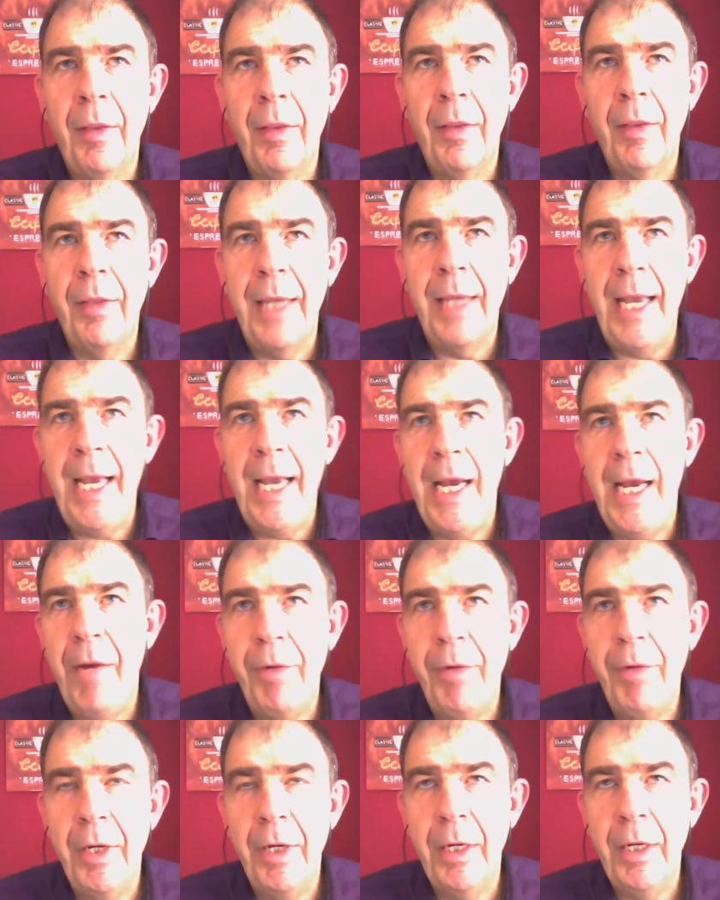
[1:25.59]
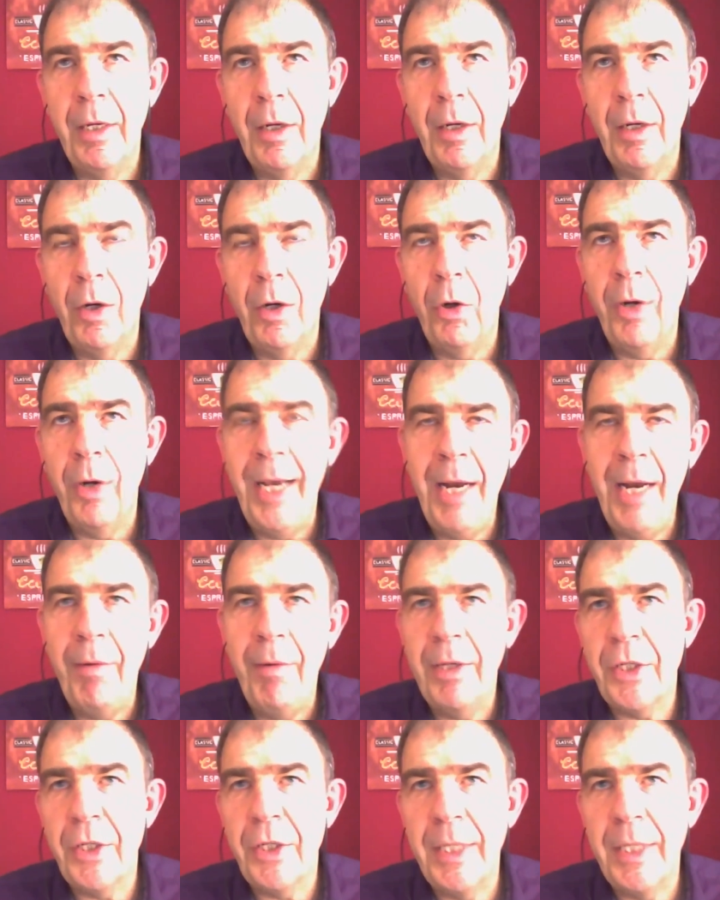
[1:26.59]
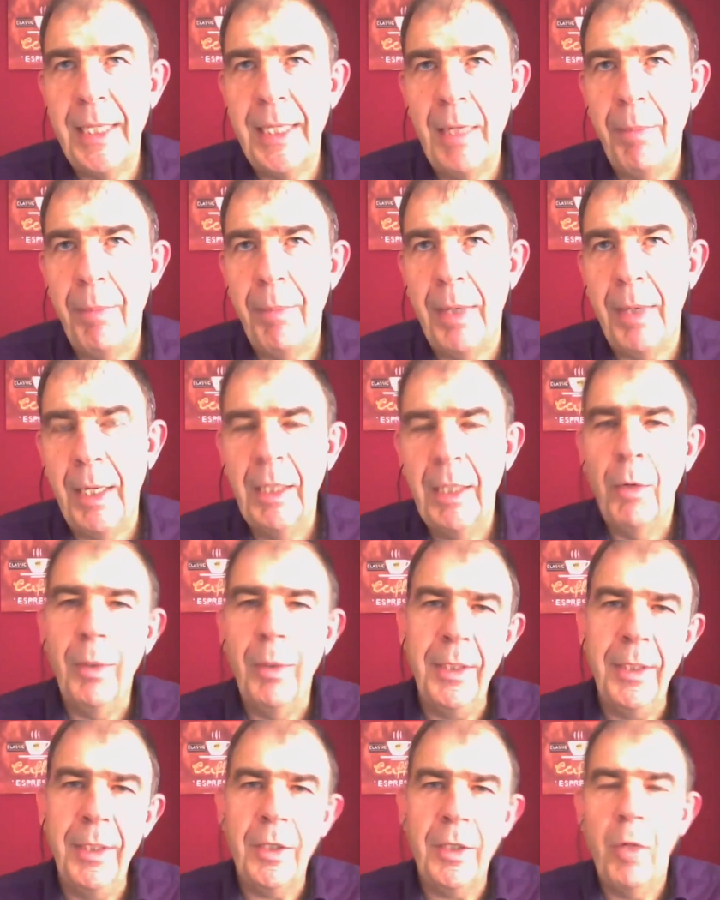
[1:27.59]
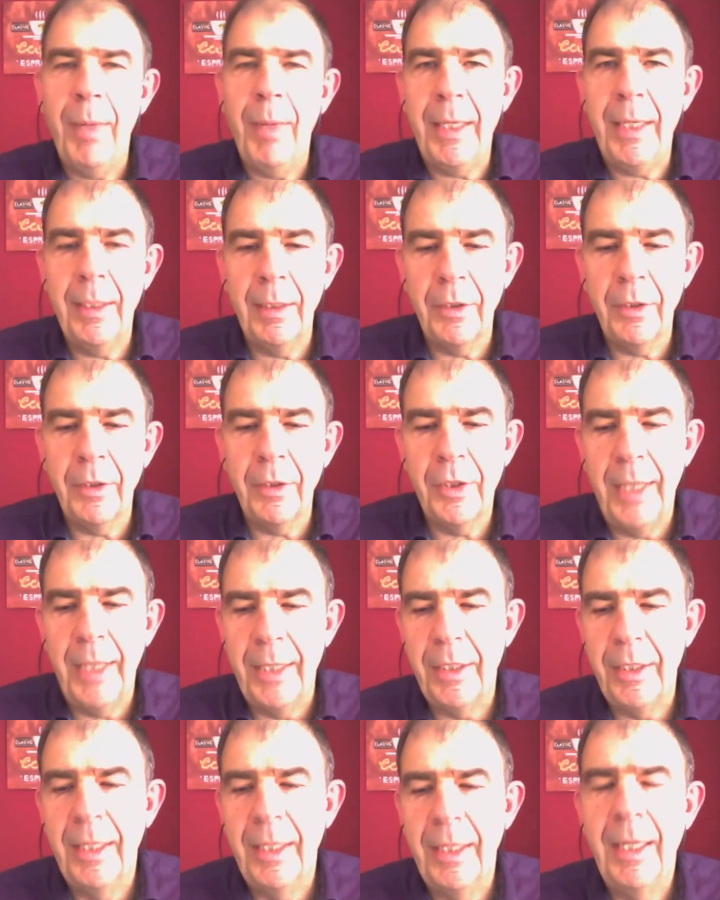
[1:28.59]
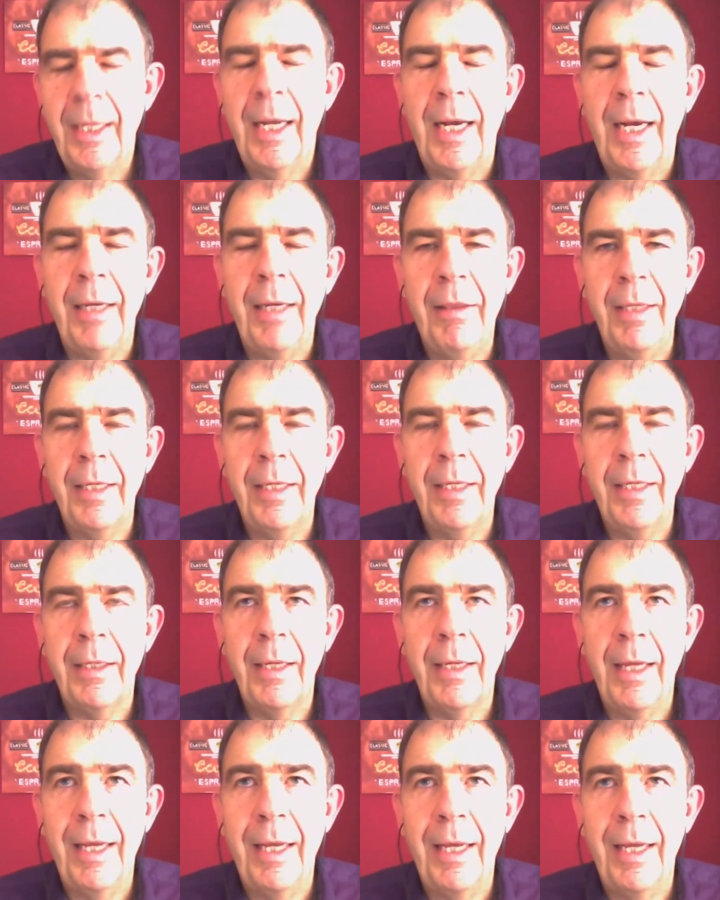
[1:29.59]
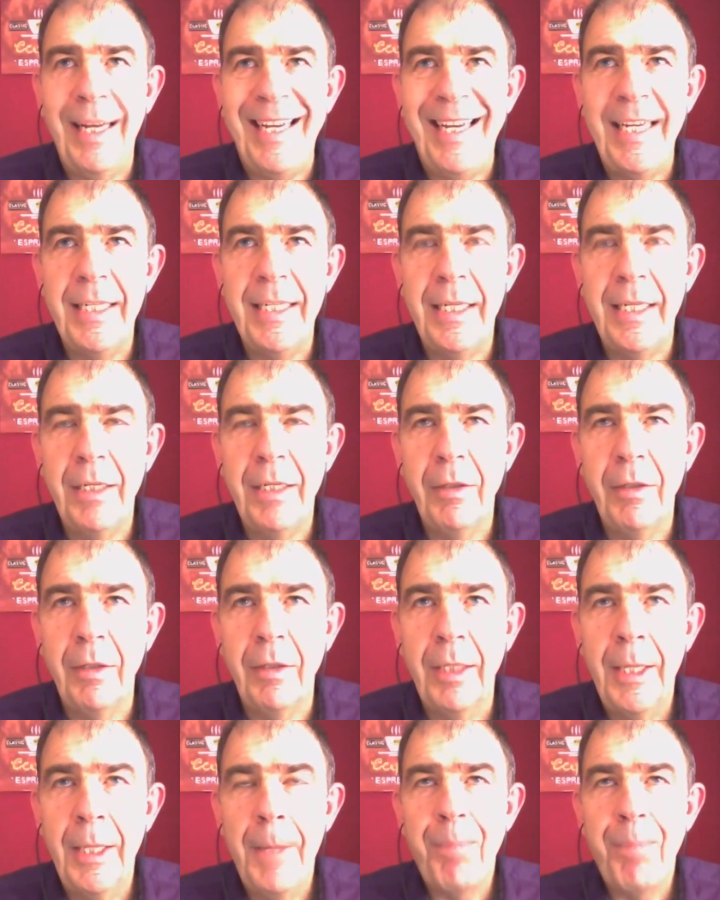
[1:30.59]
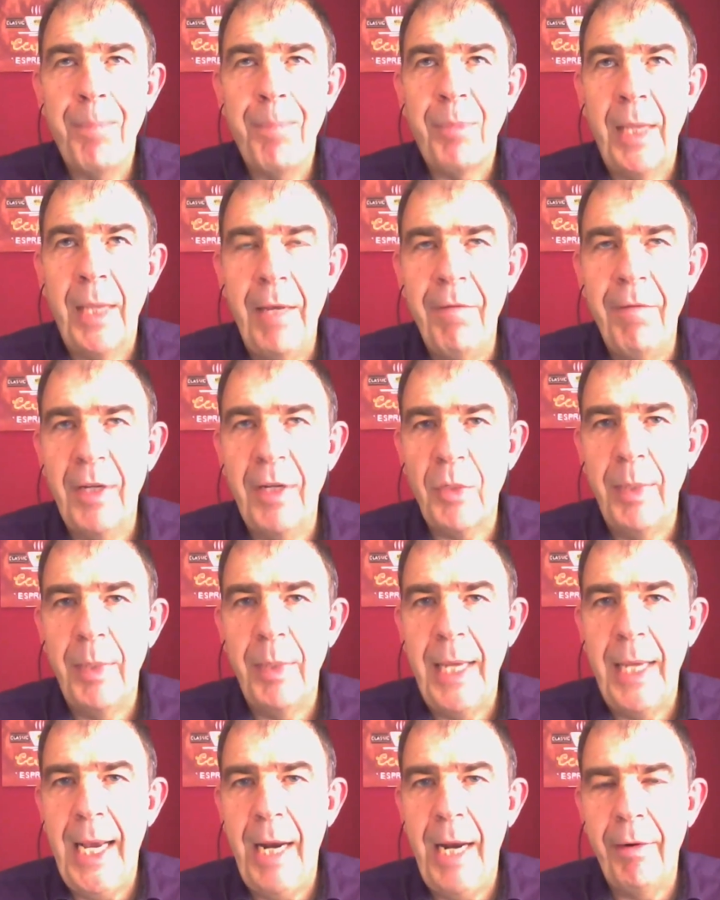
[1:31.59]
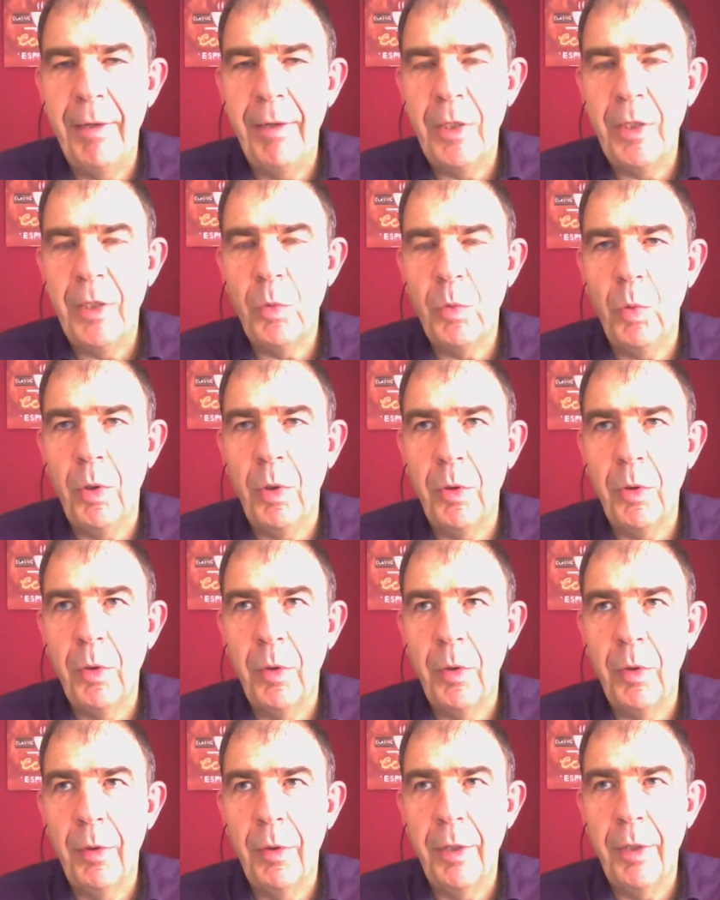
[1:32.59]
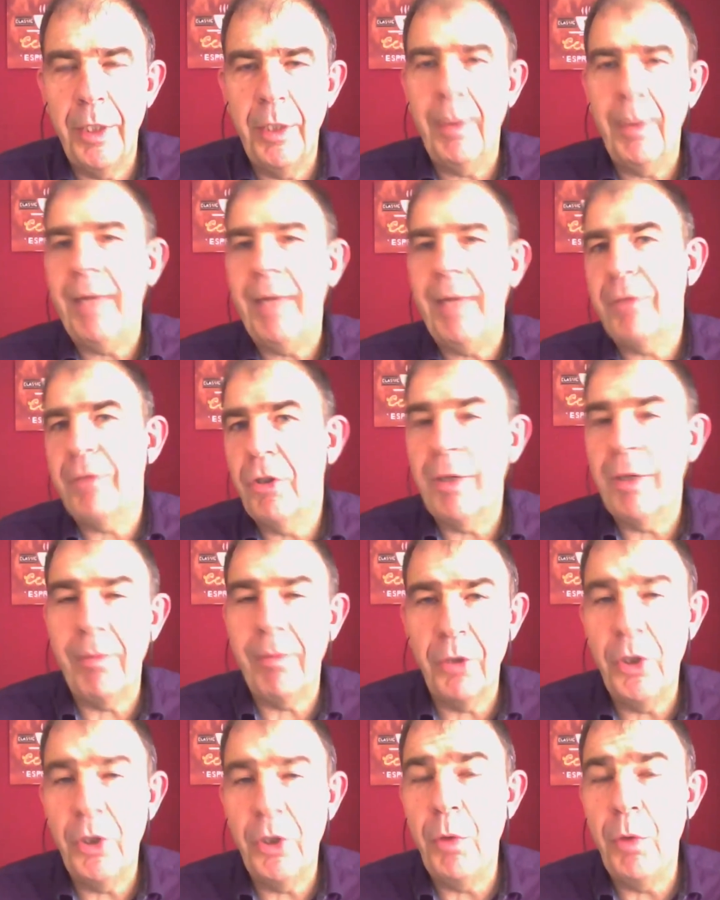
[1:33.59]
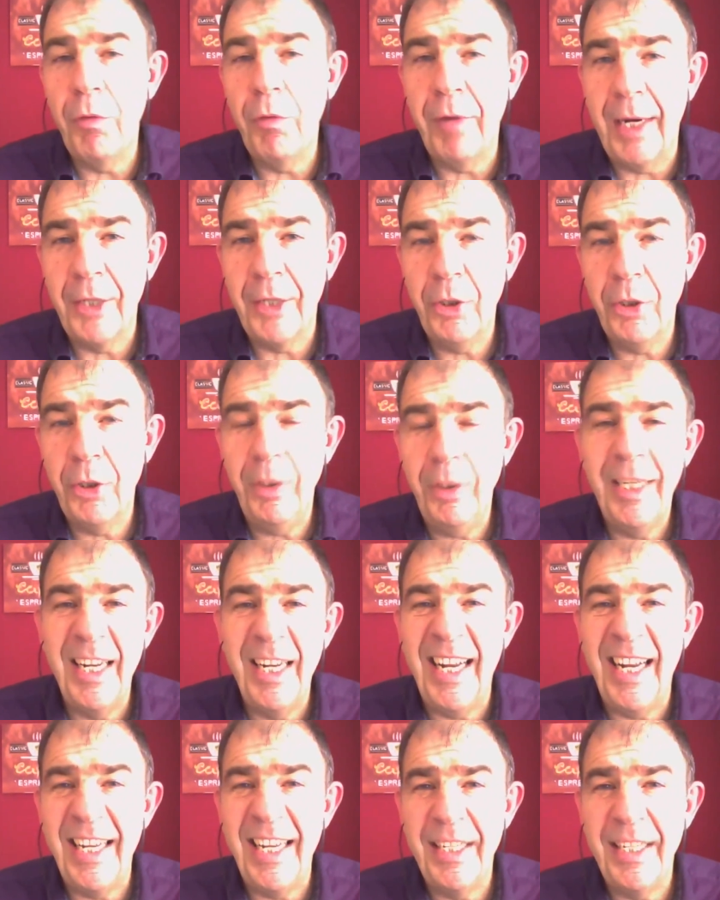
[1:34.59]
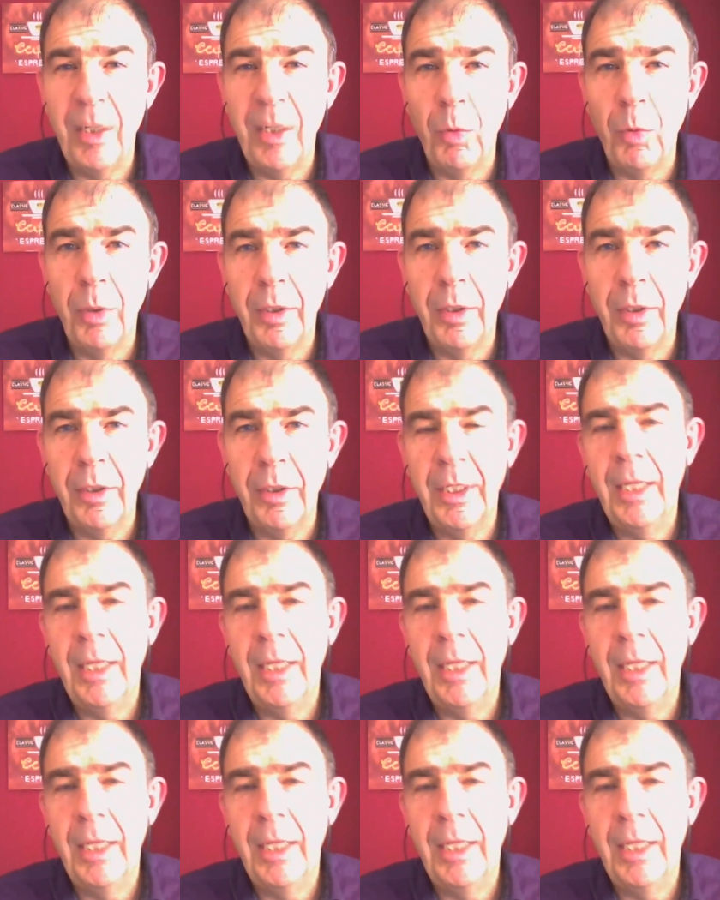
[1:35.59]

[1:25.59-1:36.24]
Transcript: the area or areas nearby. Well, let's go back a little stage. I think an ideal investment area is one that you don't have to travel too far to in an ideal world,